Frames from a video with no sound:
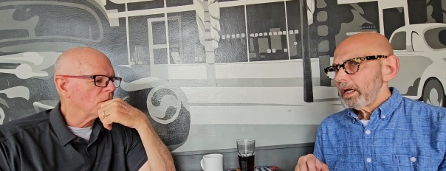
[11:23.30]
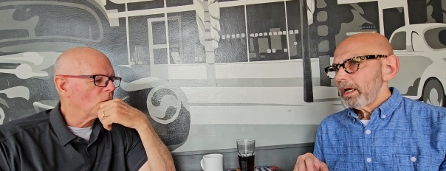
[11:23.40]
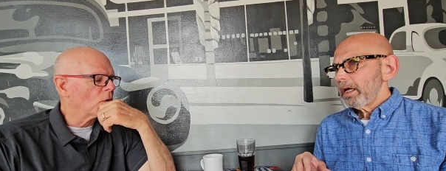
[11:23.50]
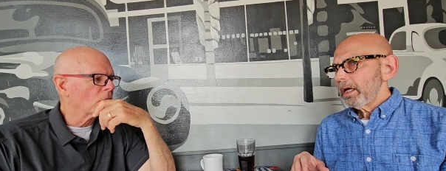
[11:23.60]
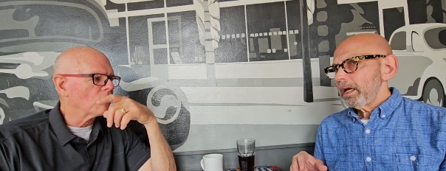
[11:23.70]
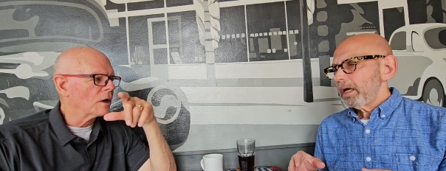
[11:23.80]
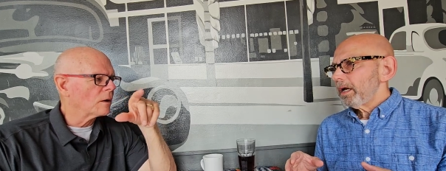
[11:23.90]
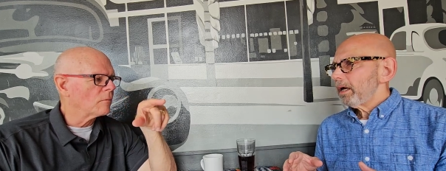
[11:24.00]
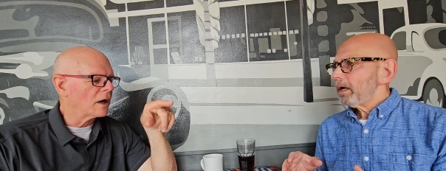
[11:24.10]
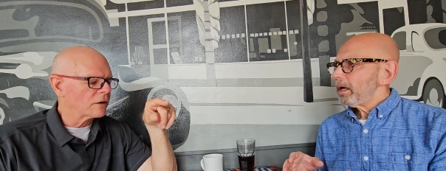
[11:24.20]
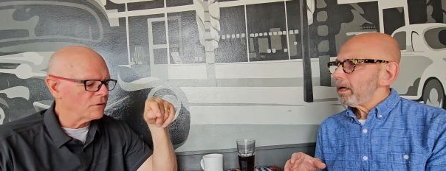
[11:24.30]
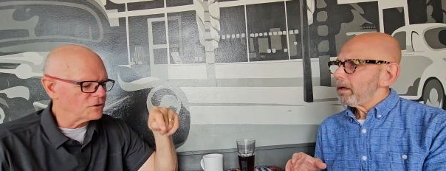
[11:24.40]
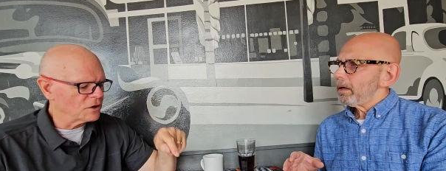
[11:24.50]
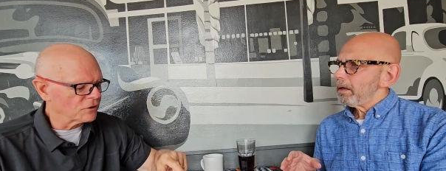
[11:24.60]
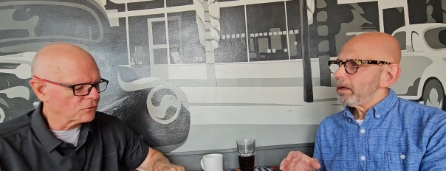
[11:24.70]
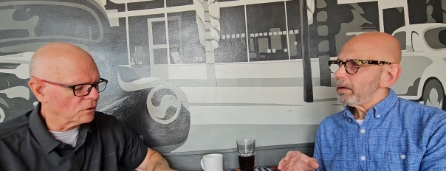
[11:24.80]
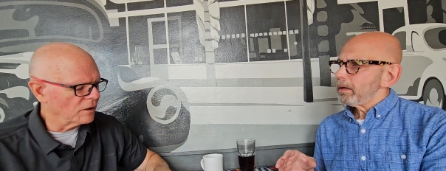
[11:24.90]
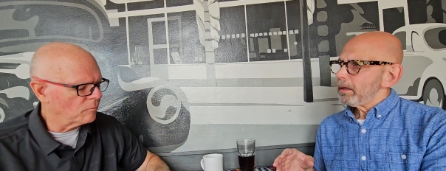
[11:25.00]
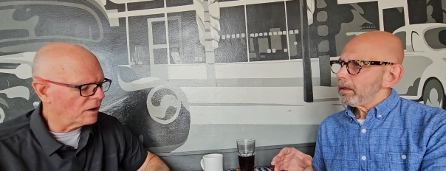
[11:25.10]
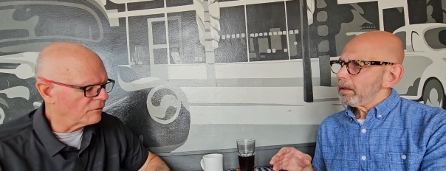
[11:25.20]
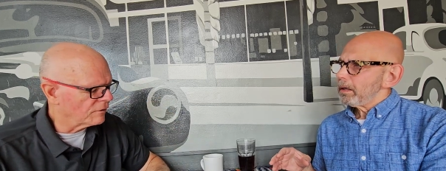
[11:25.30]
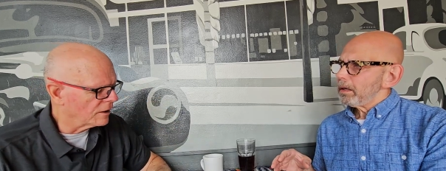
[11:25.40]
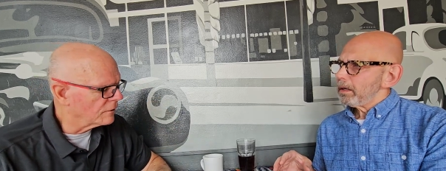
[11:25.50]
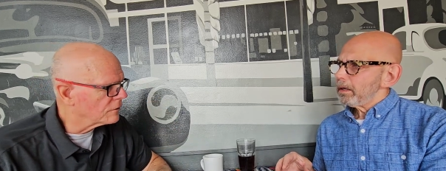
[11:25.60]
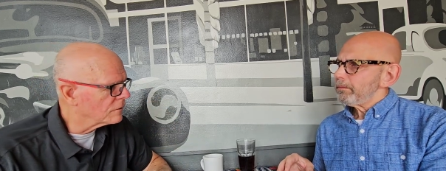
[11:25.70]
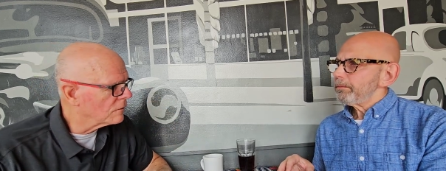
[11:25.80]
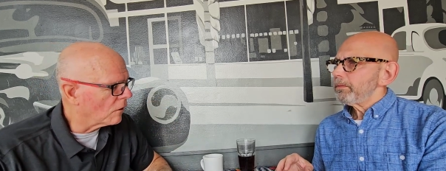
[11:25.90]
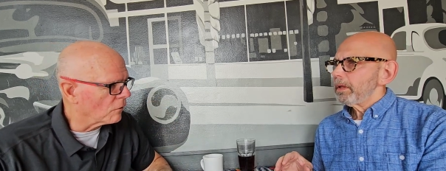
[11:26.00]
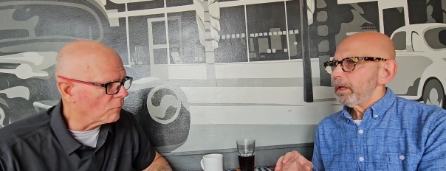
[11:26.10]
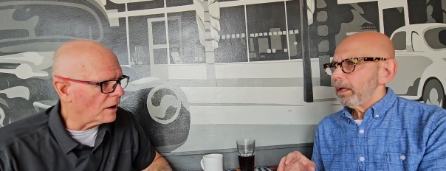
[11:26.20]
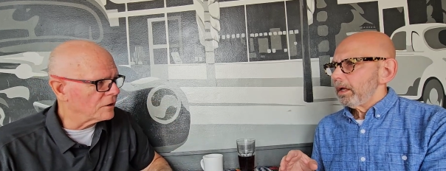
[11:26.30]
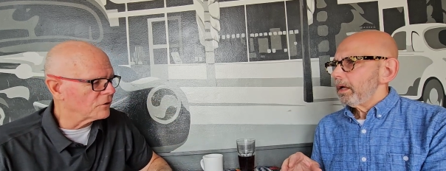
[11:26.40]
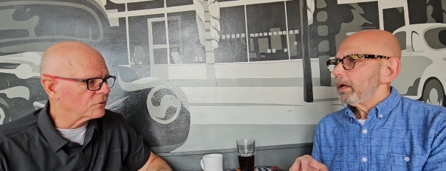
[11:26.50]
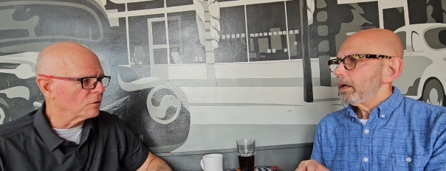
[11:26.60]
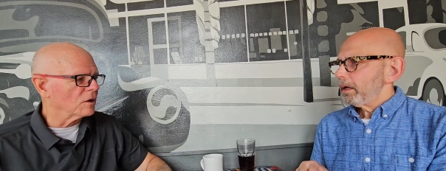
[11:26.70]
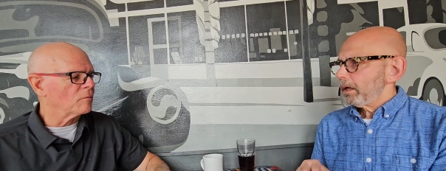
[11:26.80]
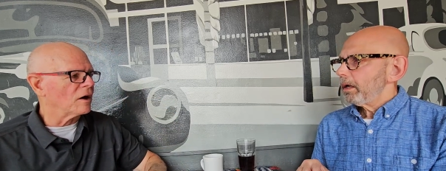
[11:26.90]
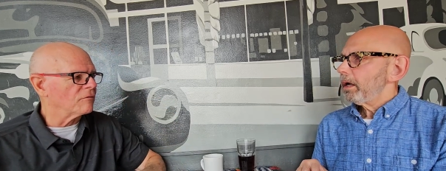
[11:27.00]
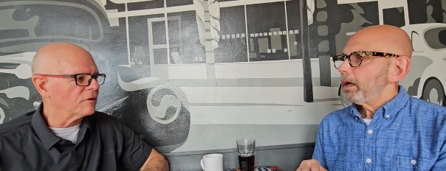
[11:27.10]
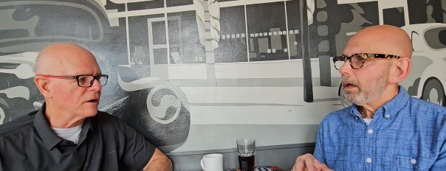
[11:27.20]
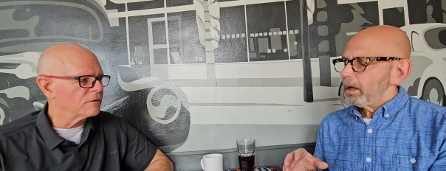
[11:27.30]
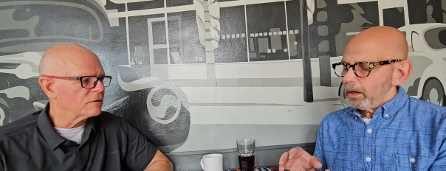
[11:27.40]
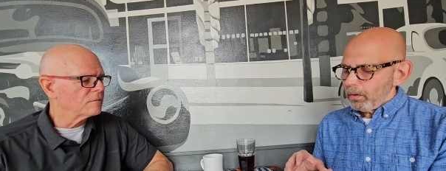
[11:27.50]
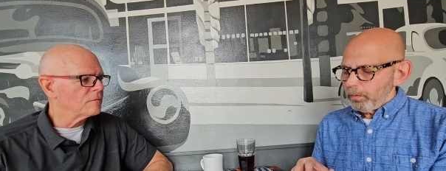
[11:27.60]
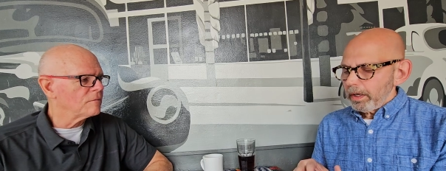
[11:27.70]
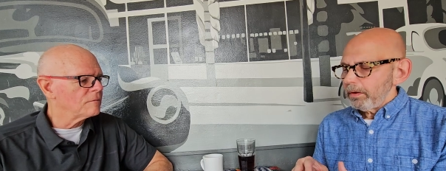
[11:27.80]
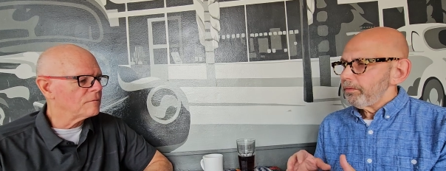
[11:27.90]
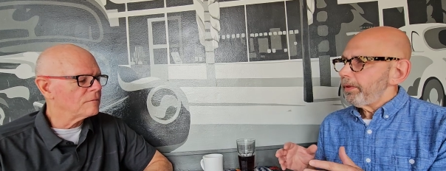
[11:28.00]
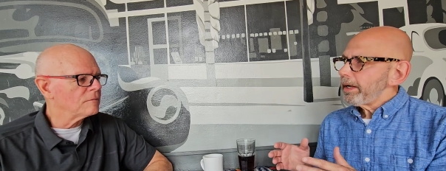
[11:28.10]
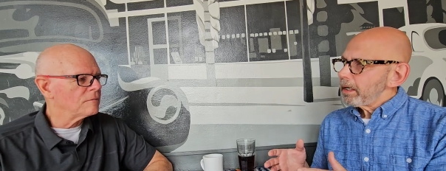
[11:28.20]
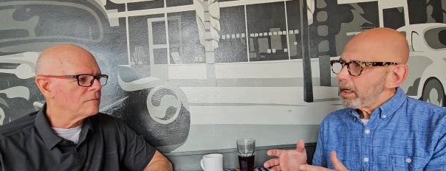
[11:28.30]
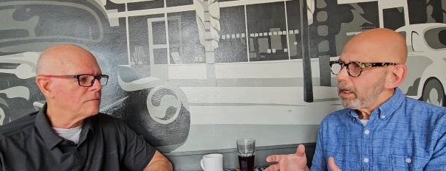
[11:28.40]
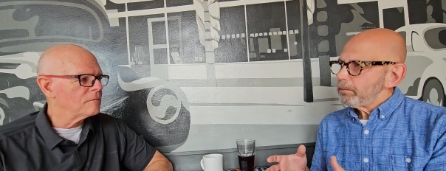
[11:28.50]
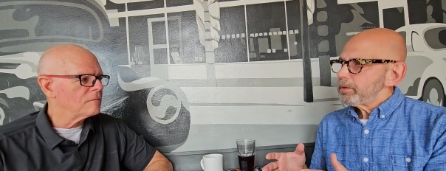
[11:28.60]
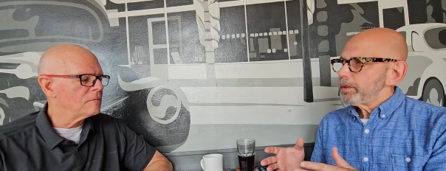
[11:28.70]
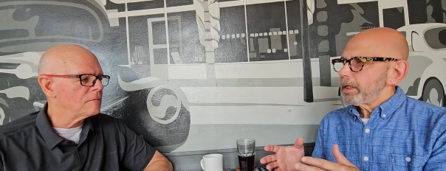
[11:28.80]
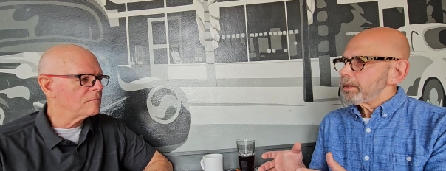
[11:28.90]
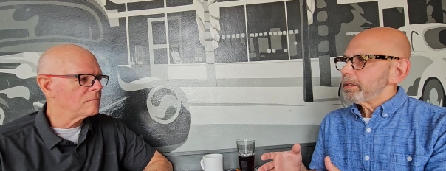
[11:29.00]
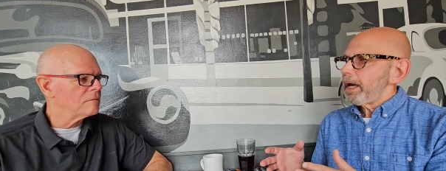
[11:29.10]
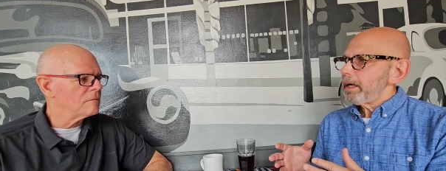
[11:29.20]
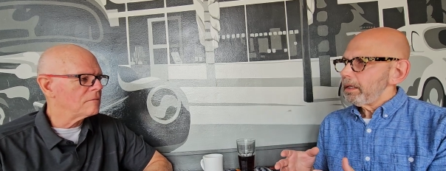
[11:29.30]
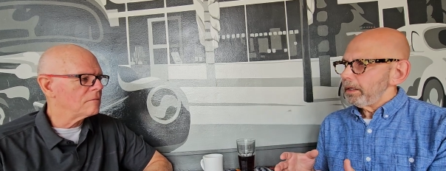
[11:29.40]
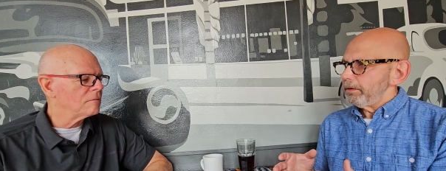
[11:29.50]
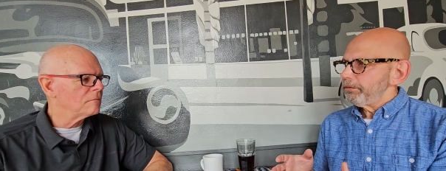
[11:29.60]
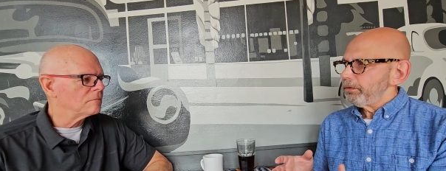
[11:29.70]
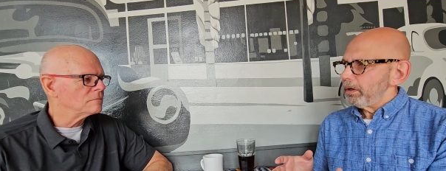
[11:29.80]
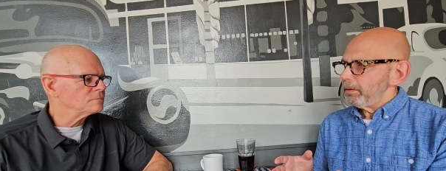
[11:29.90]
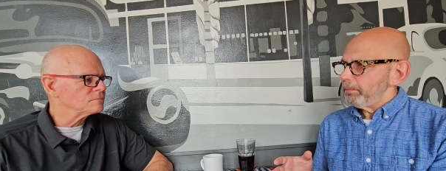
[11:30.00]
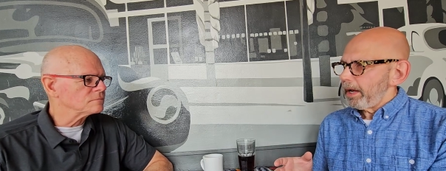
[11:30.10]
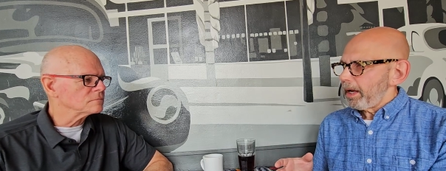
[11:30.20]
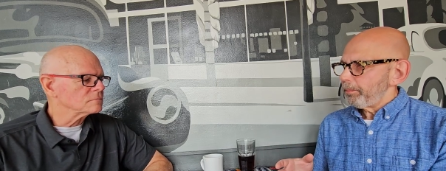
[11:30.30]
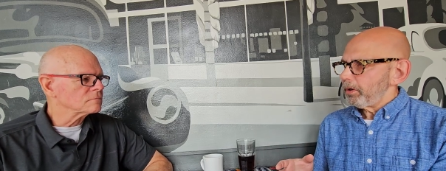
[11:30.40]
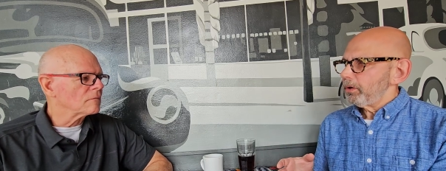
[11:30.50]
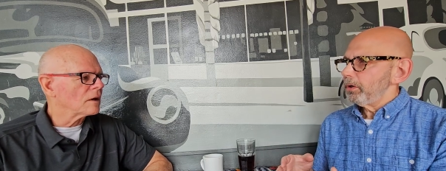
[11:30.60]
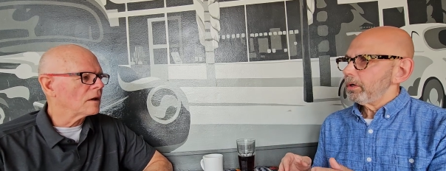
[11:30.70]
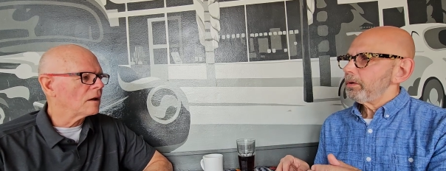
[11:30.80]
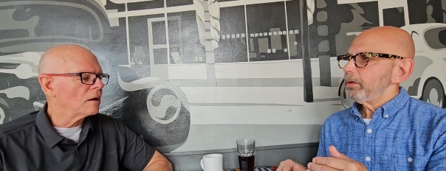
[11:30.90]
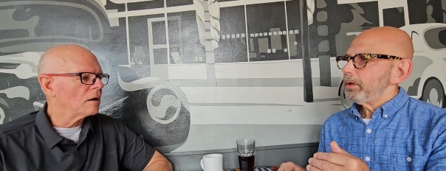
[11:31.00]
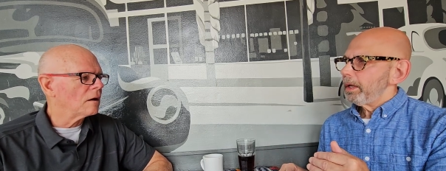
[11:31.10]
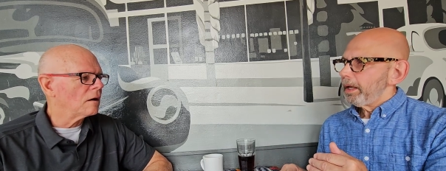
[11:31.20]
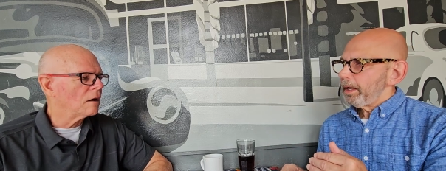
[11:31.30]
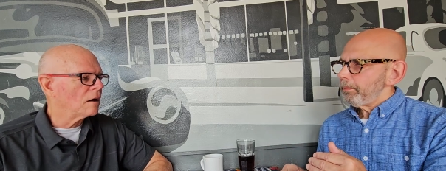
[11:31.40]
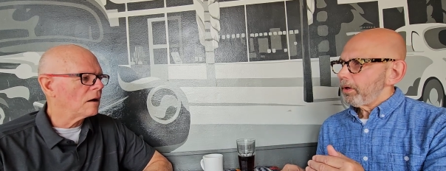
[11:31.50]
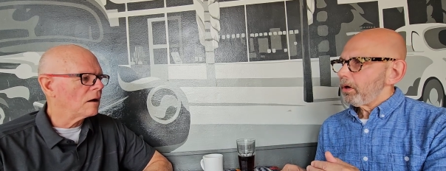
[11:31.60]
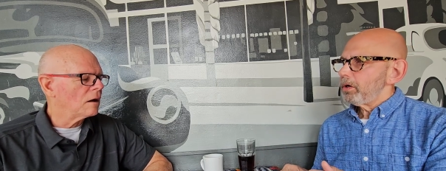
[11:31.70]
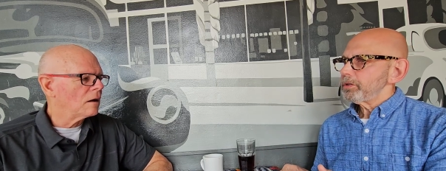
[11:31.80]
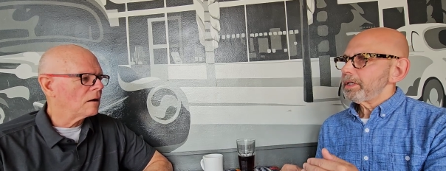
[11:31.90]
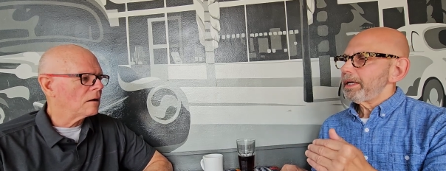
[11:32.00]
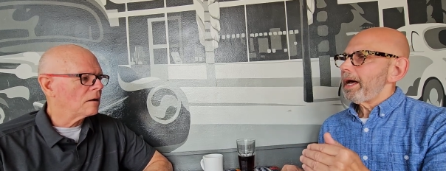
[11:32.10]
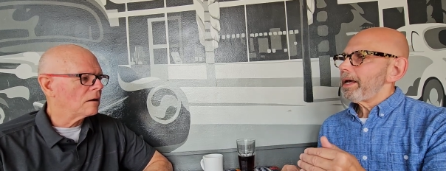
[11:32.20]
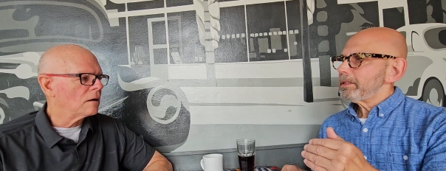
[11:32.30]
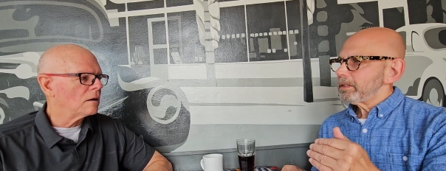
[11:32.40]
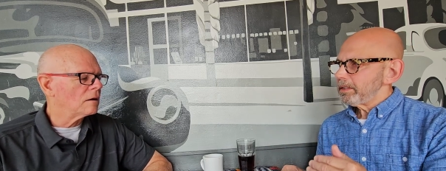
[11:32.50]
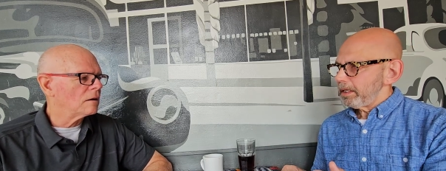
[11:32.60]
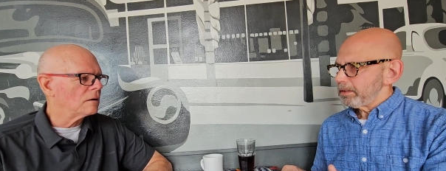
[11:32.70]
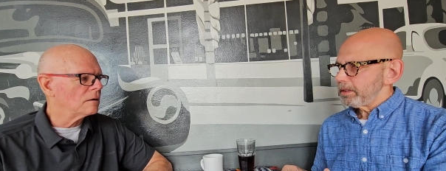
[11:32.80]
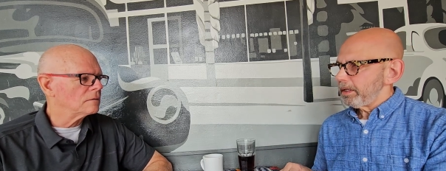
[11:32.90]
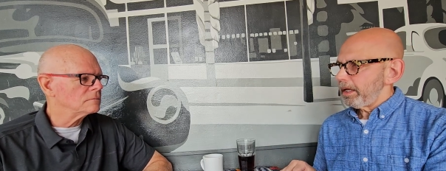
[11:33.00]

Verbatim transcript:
Speaker 1: where do we get back to the just will live by faith, or the righteous will live by faith?
Speaker 2: Well, that comes exactly from Habakkuk, because God says